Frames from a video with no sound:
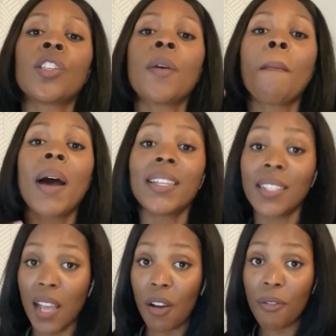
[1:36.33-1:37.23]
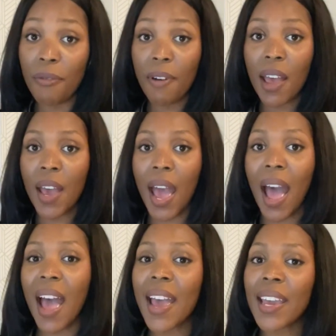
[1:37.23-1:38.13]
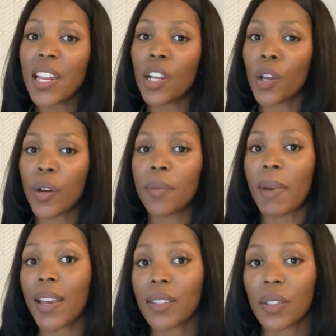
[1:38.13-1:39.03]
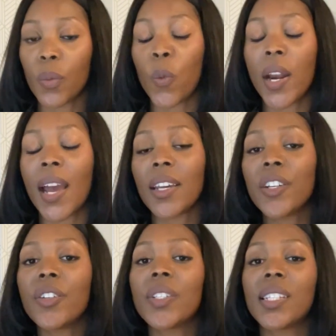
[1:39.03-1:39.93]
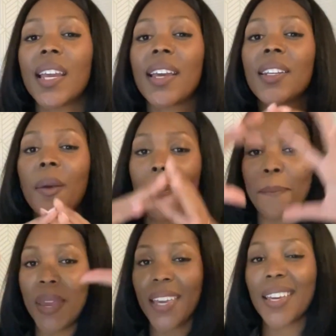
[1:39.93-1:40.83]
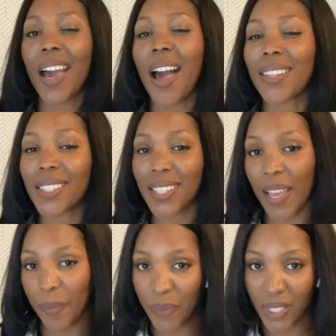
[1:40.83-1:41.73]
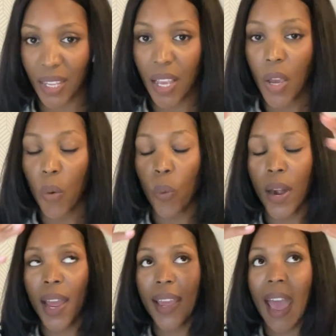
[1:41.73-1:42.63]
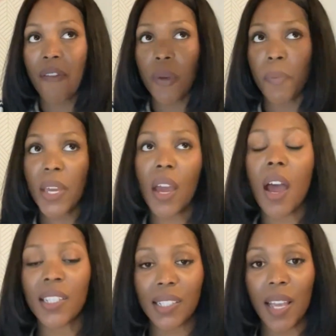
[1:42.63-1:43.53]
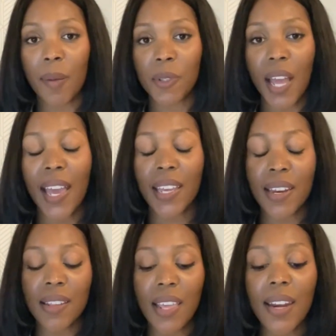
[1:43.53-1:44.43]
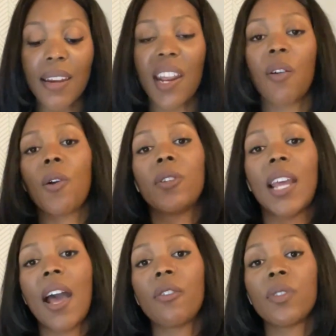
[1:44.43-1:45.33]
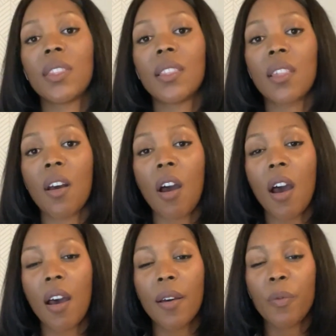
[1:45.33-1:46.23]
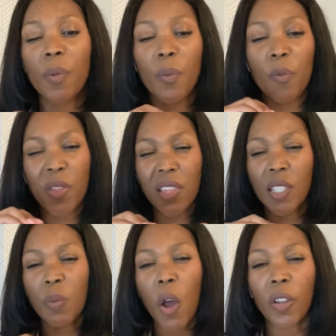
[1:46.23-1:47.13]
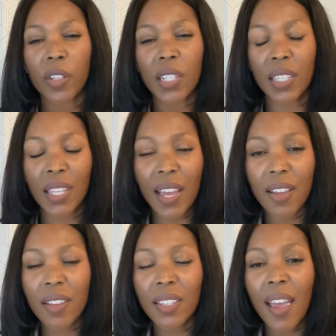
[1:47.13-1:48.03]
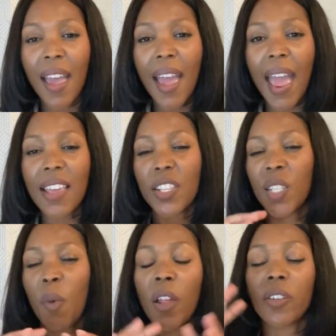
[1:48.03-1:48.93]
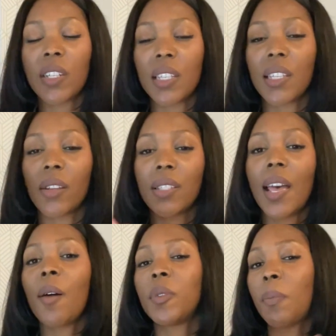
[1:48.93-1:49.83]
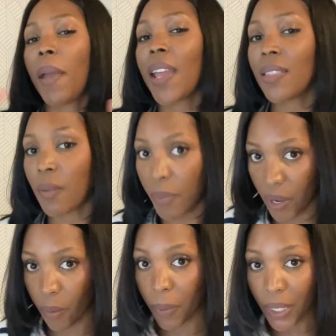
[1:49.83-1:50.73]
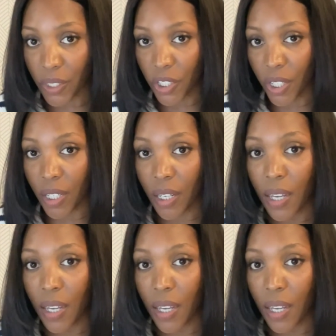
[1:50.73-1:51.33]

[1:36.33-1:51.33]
Myself, I learn best when I understand big concepts. When I have the big concepts, I can then narrow down with the smaller details, and the smaller details help to paint the bigger picture.